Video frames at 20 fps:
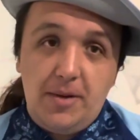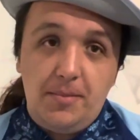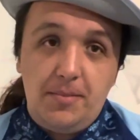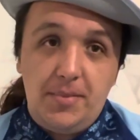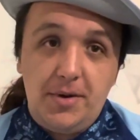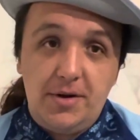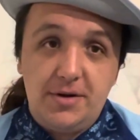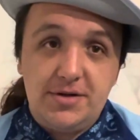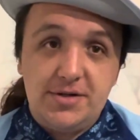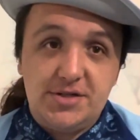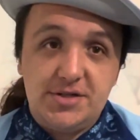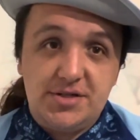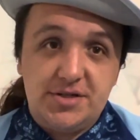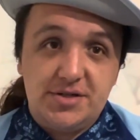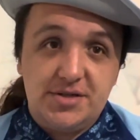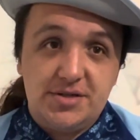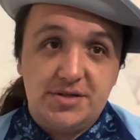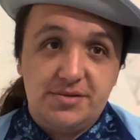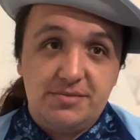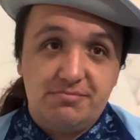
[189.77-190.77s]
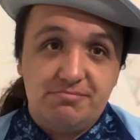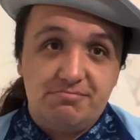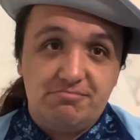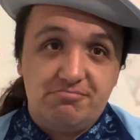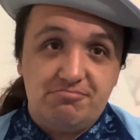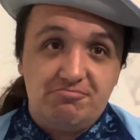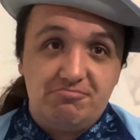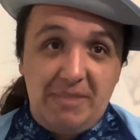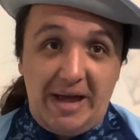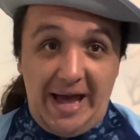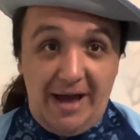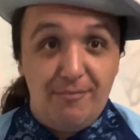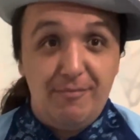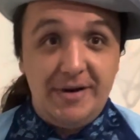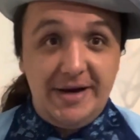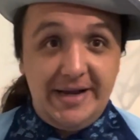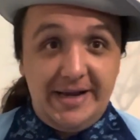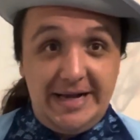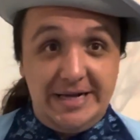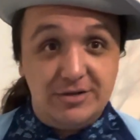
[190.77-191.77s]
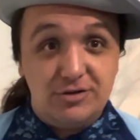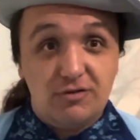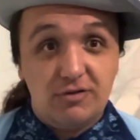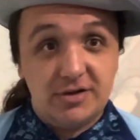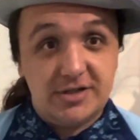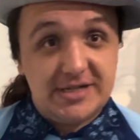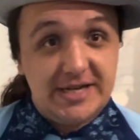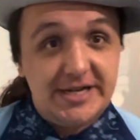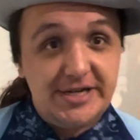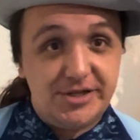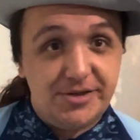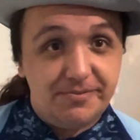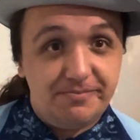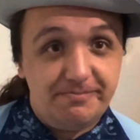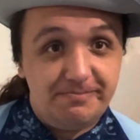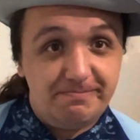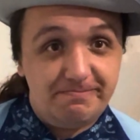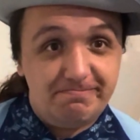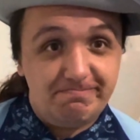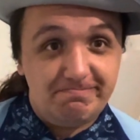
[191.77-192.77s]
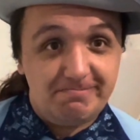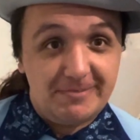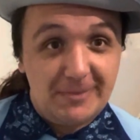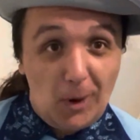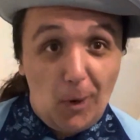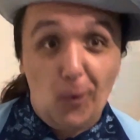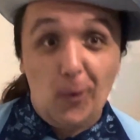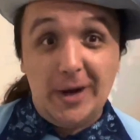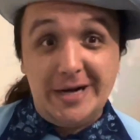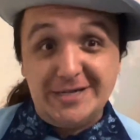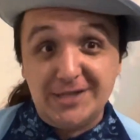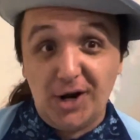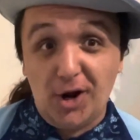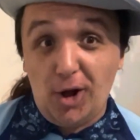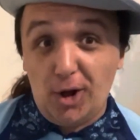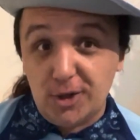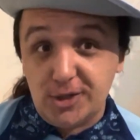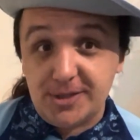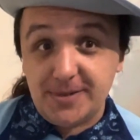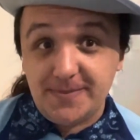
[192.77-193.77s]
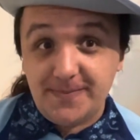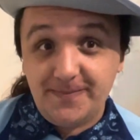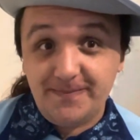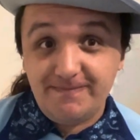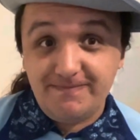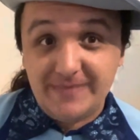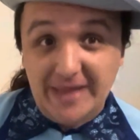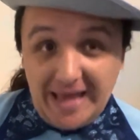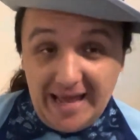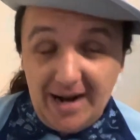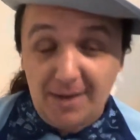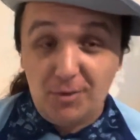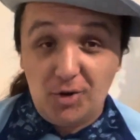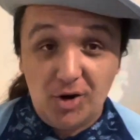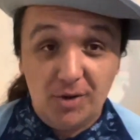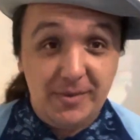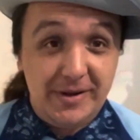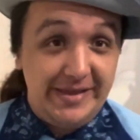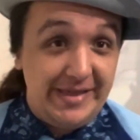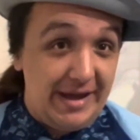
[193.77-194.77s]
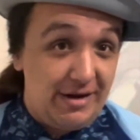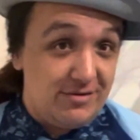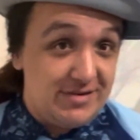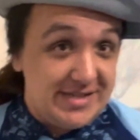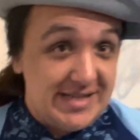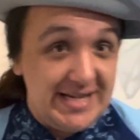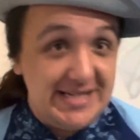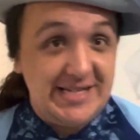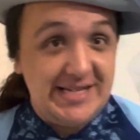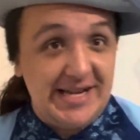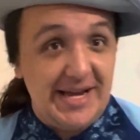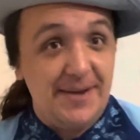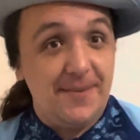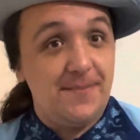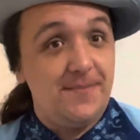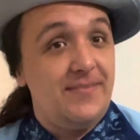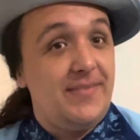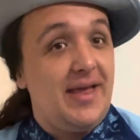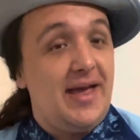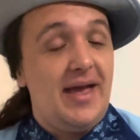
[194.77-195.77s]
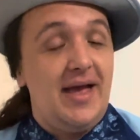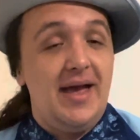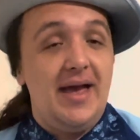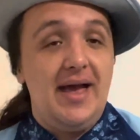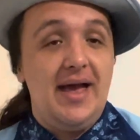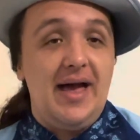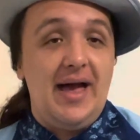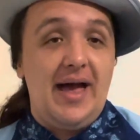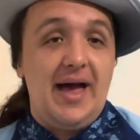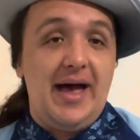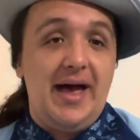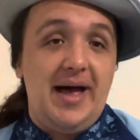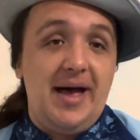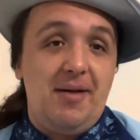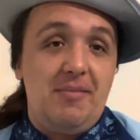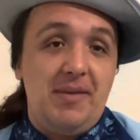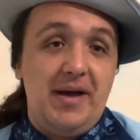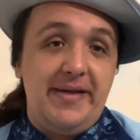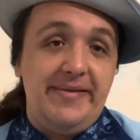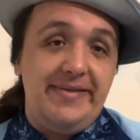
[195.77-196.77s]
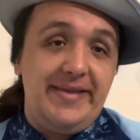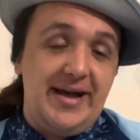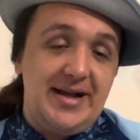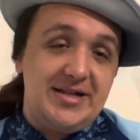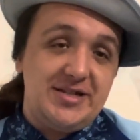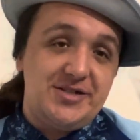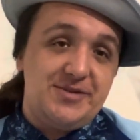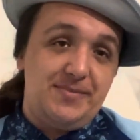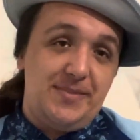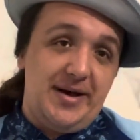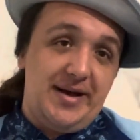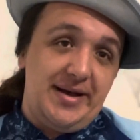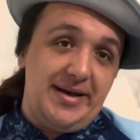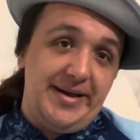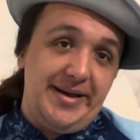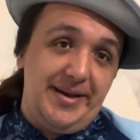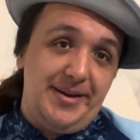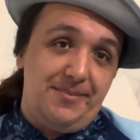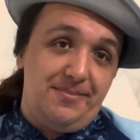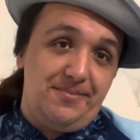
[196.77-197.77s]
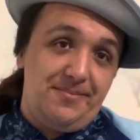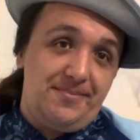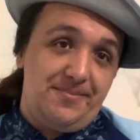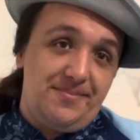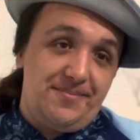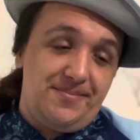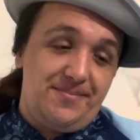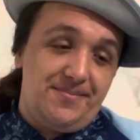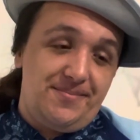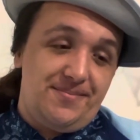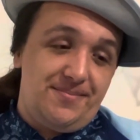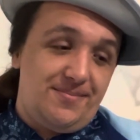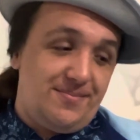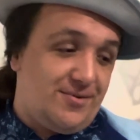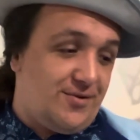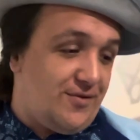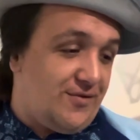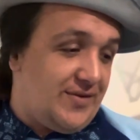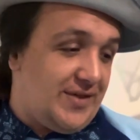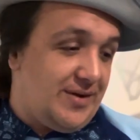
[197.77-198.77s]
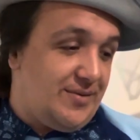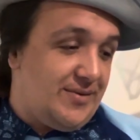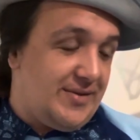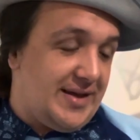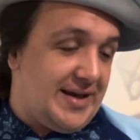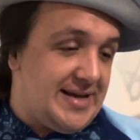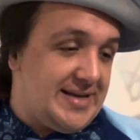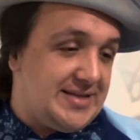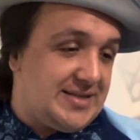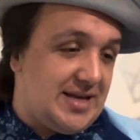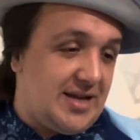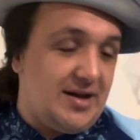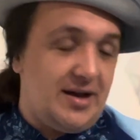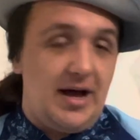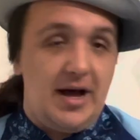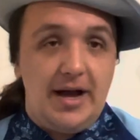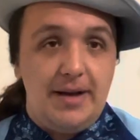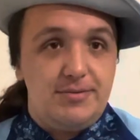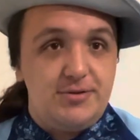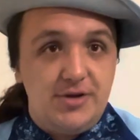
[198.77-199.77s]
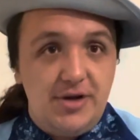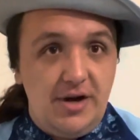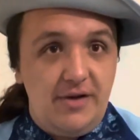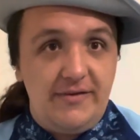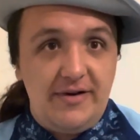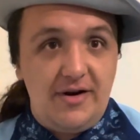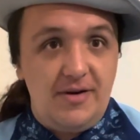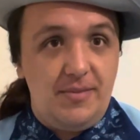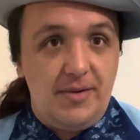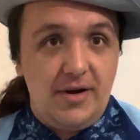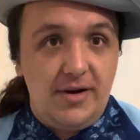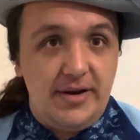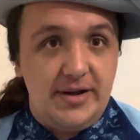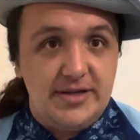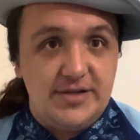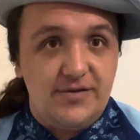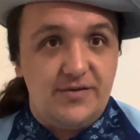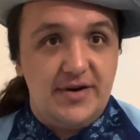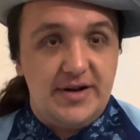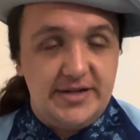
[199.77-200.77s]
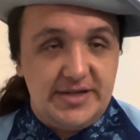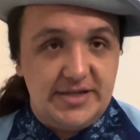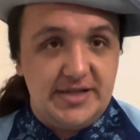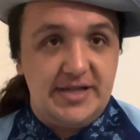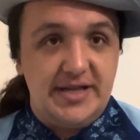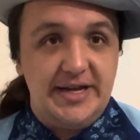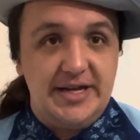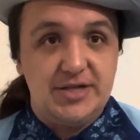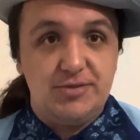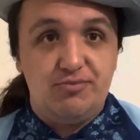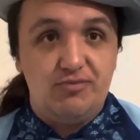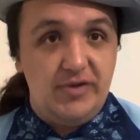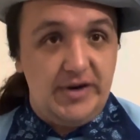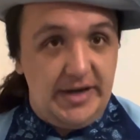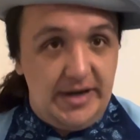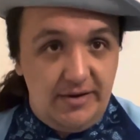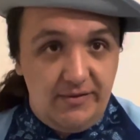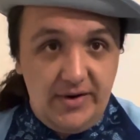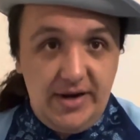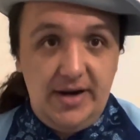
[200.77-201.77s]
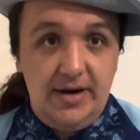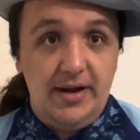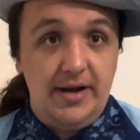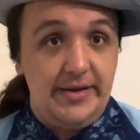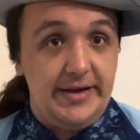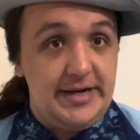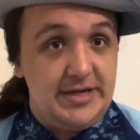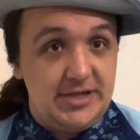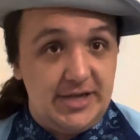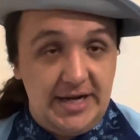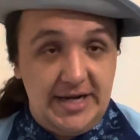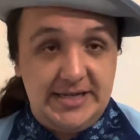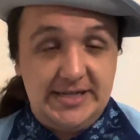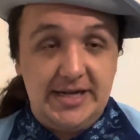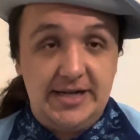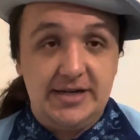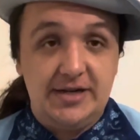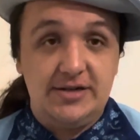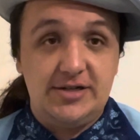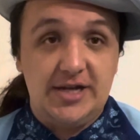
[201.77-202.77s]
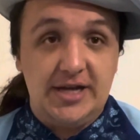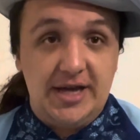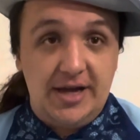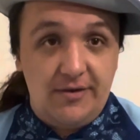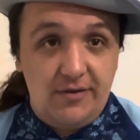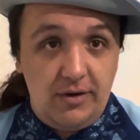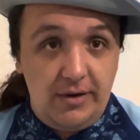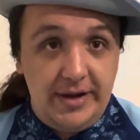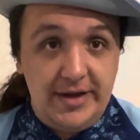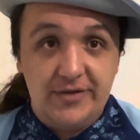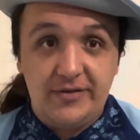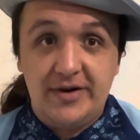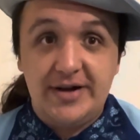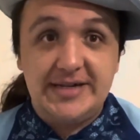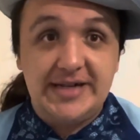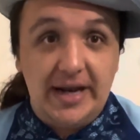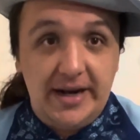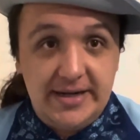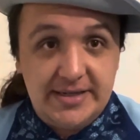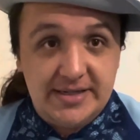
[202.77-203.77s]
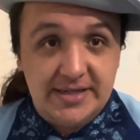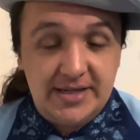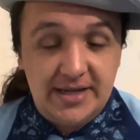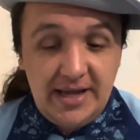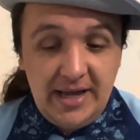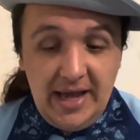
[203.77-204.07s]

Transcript: But I have been at King's Cross Station quite a lot, and I'm going to be there on Saturday. Um, and that's my sort of thing with it is I absolutely love Harry Potter as a franchise. I think it's brilliantly written. I think J.K. Rowling is very talented.